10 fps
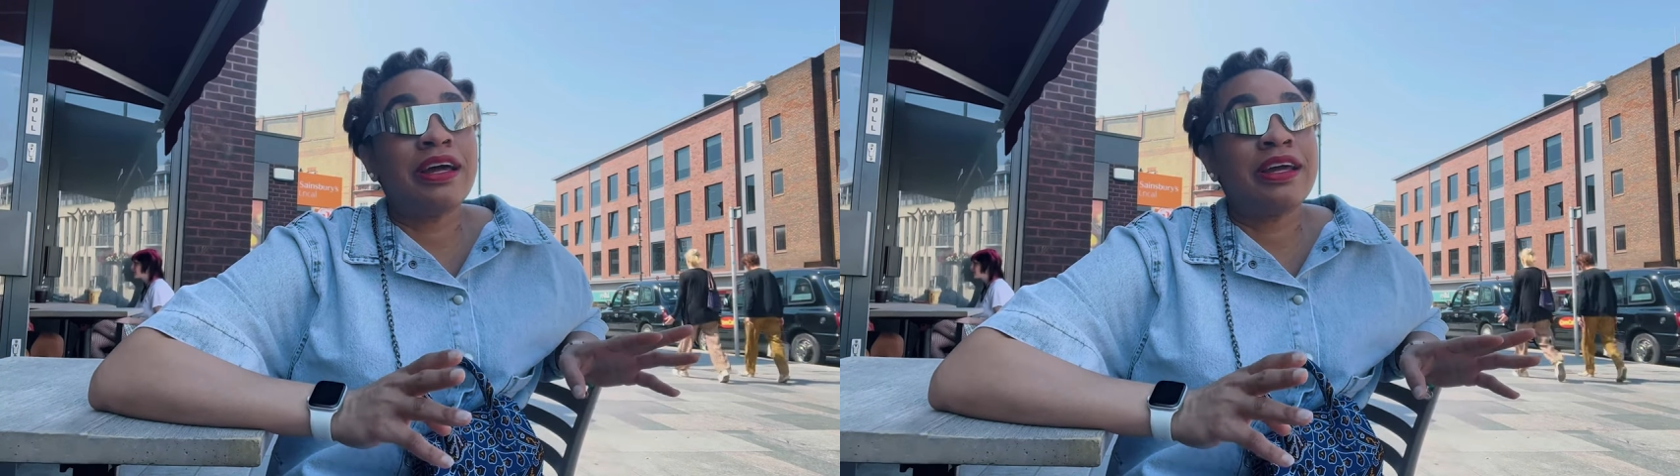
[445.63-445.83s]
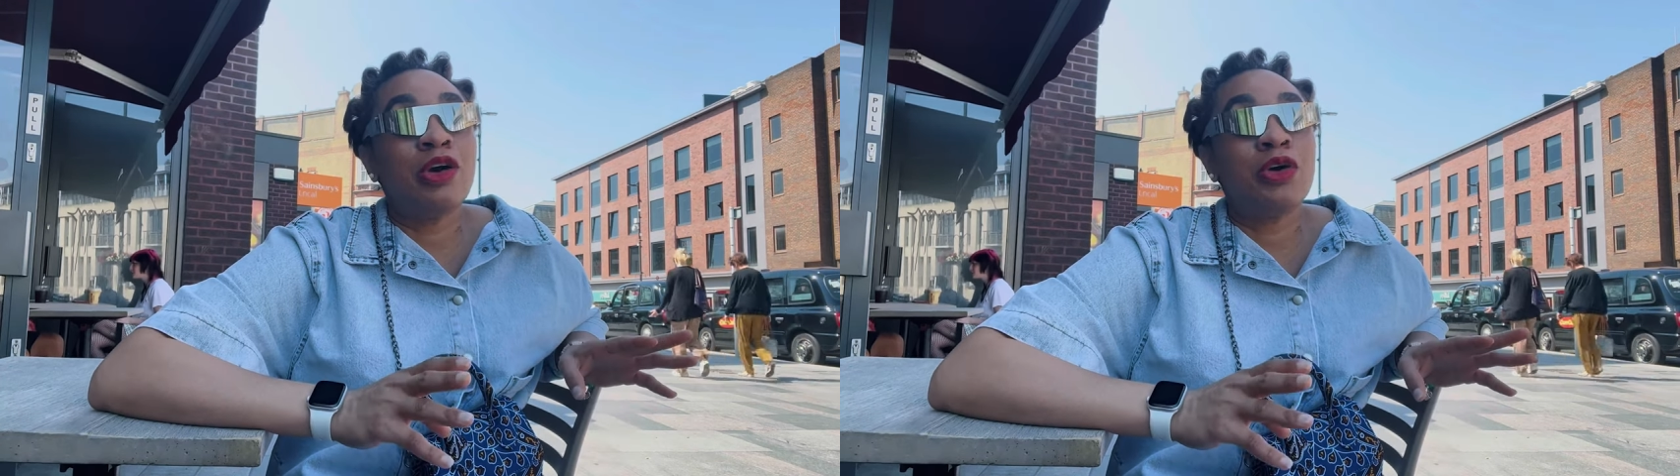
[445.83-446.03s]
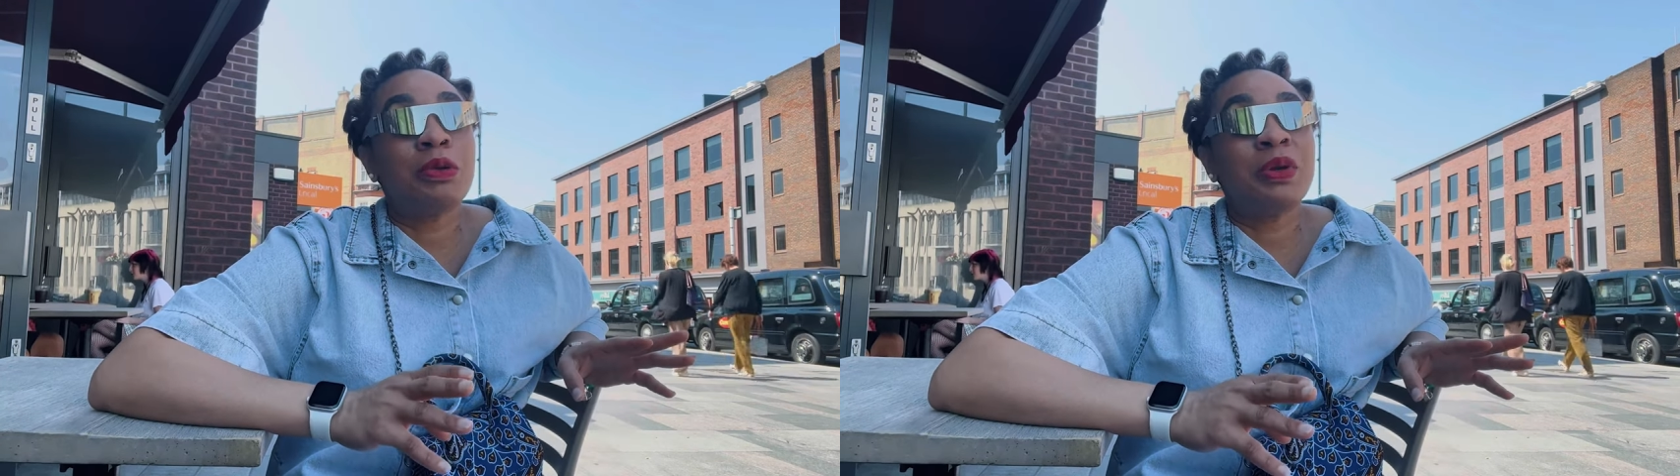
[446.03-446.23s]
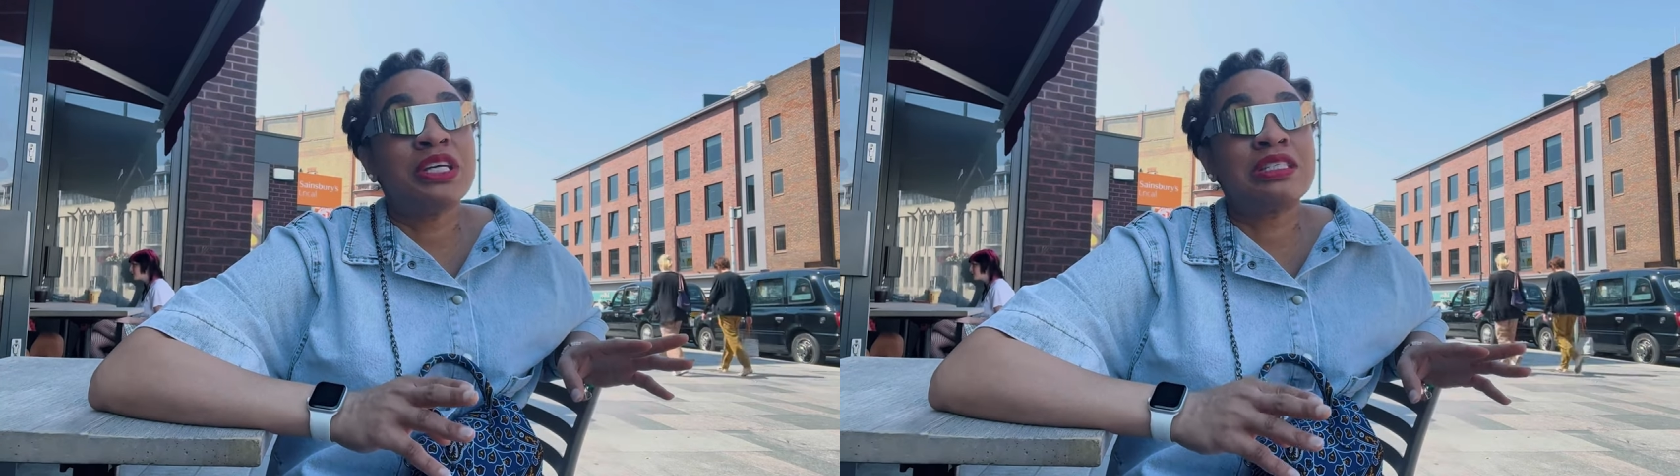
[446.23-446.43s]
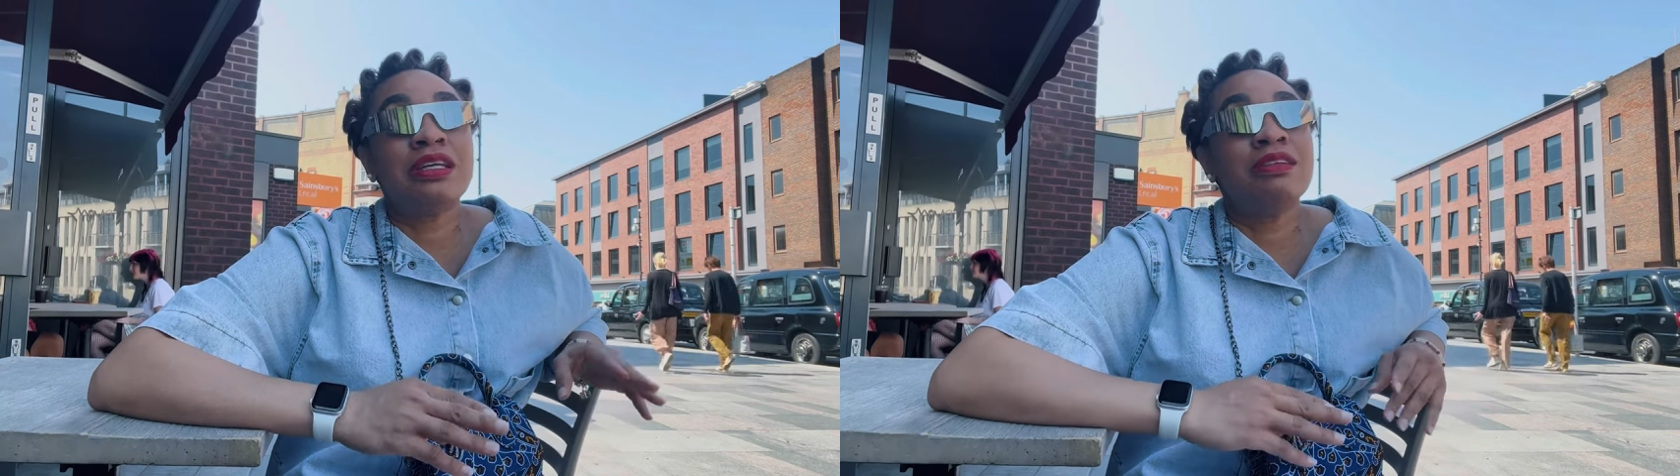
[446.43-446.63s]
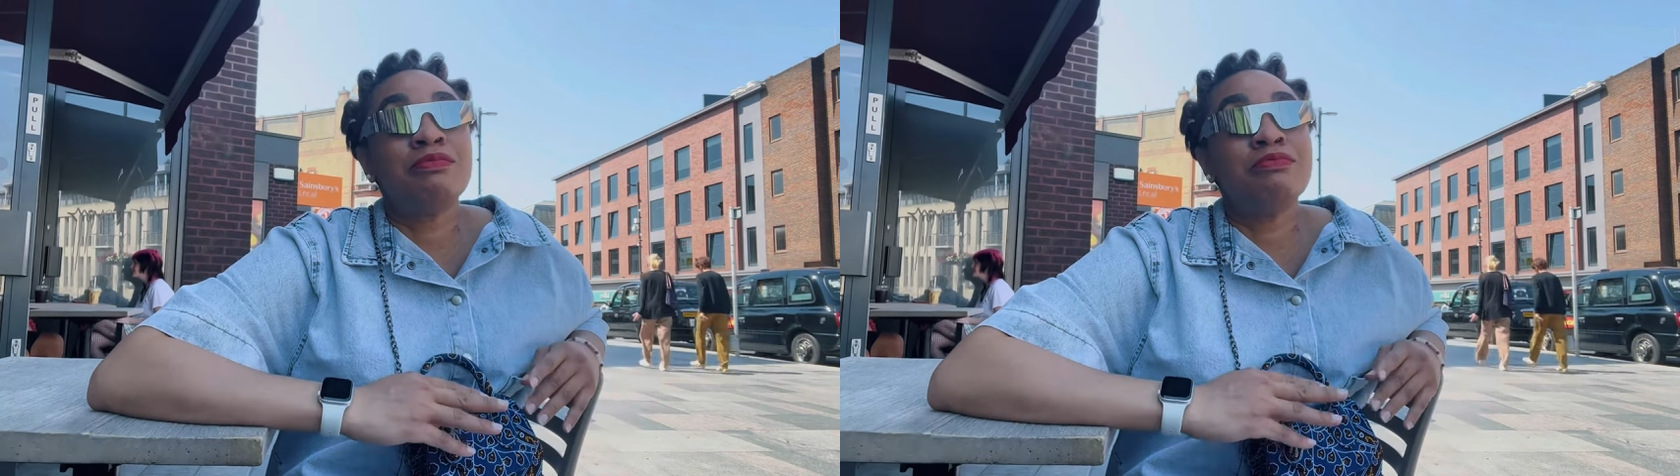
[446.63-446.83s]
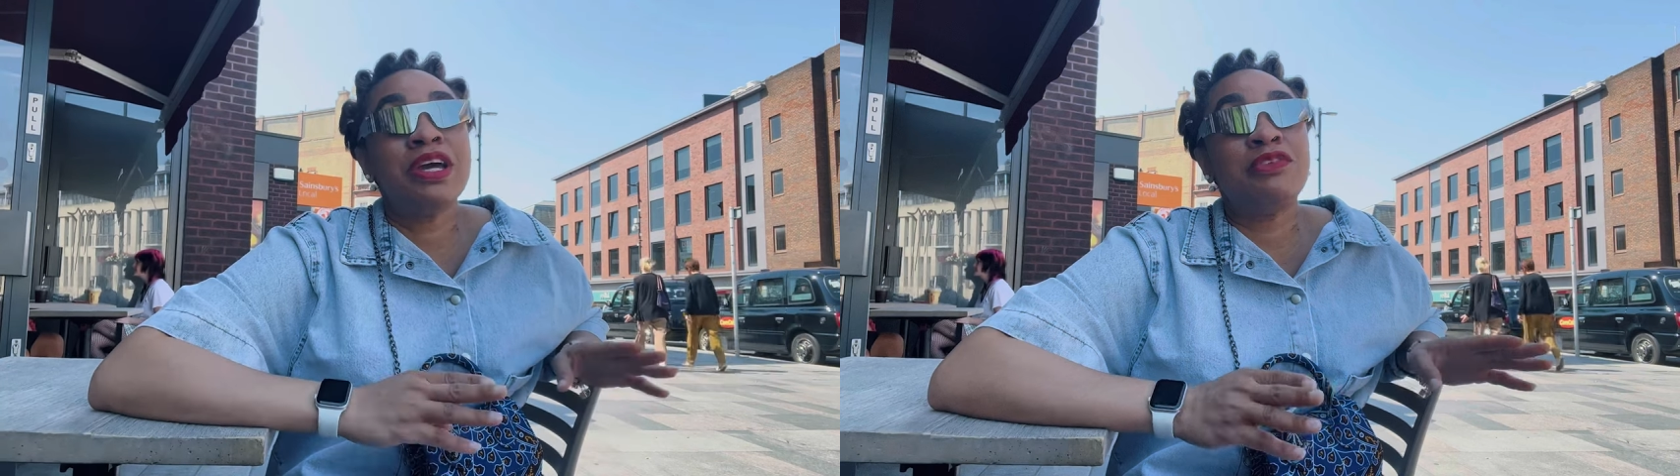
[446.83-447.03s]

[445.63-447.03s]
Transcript: like a hungry person, made